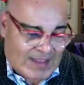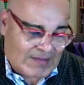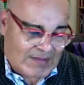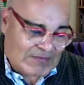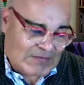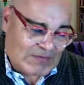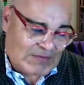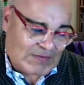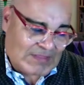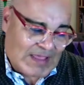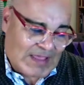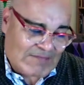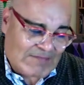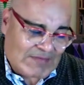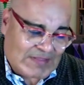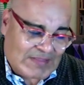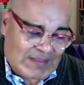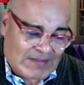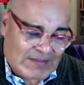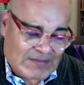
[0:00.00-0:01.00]
So Alive
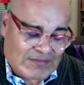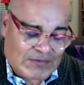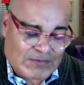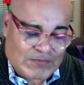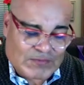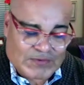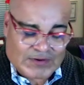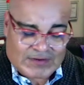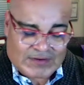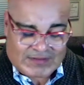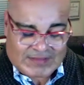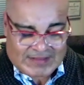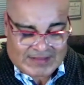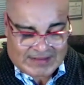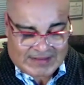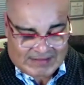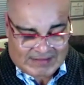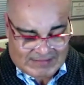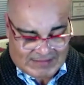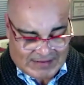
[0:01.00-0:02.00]
at the End of the World
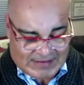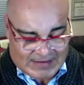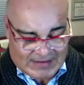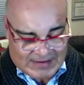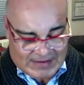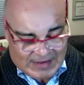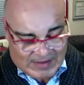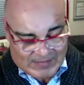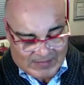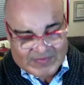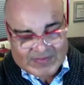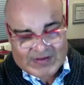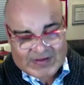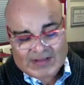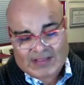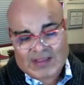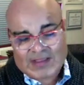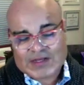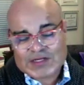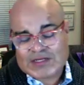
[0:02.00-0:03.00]
is the name of the
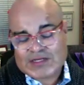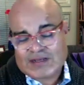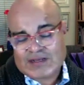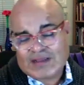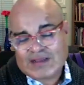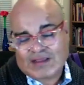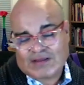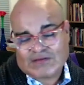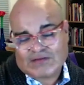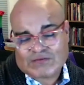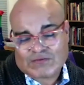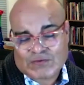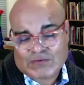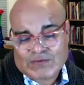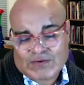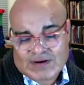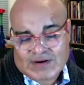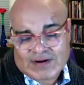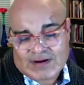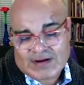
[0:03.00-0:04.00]
collection, and
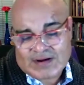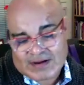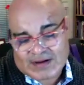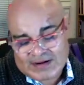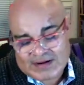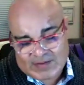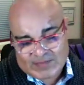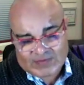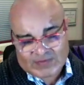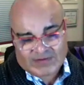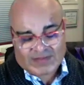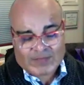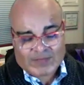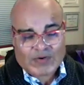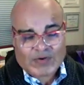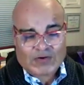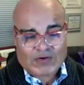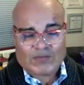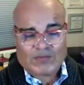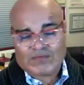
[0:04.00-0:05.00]
so are a number of the
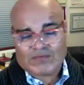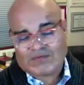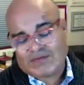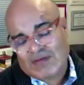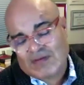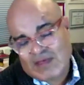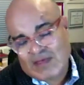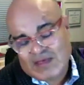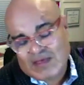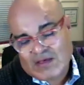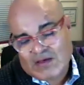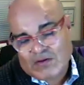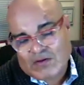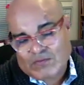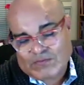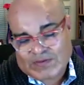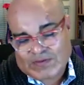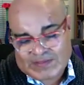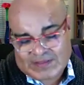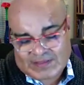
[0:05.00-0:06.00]
poems
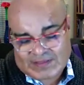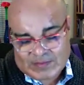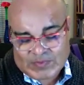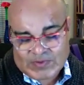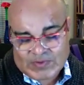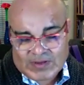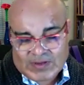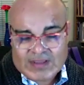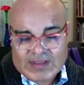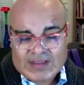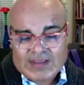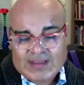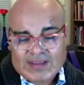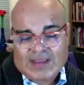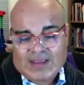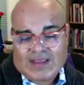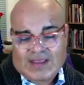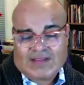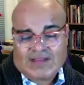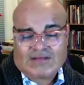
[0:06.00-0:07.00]
within the book.
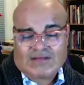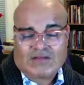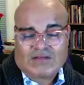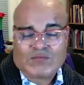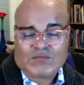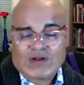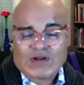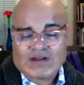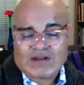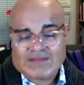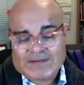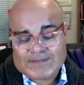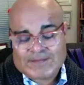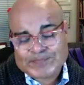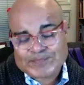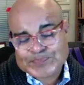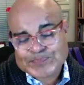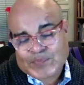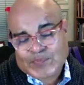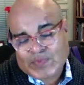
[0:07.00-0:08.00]
And this is one of them.
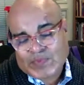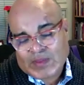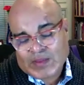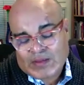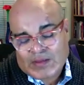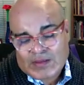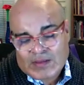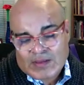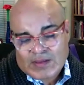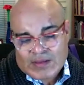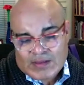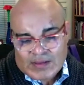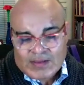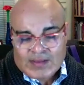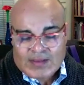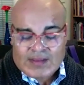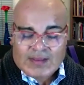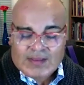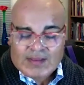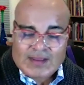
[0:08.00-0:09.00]

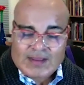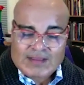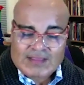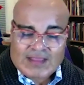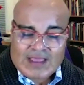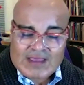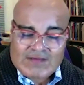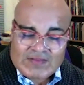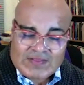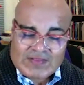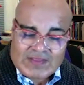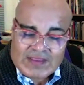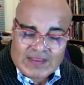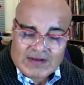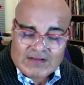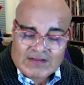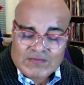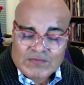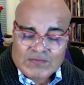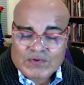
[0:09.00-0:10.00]
Alive at the
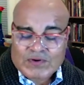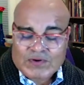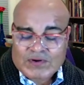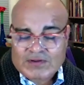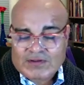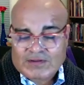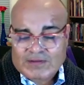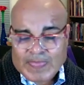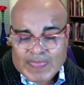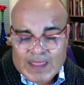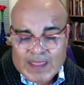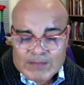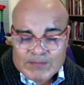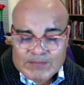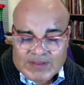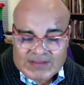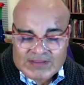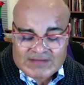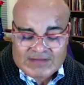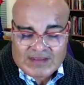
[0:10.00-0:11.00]
End of the World
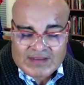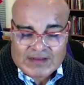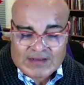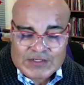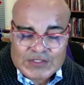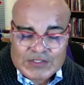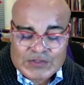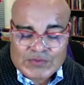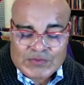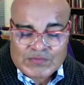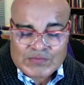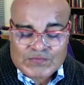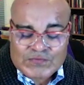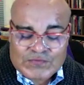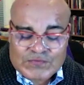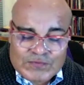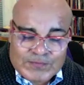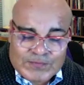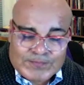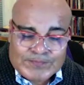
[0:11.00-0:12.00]
by Saeed
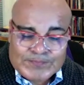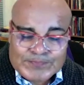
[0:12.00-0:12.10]
Jones.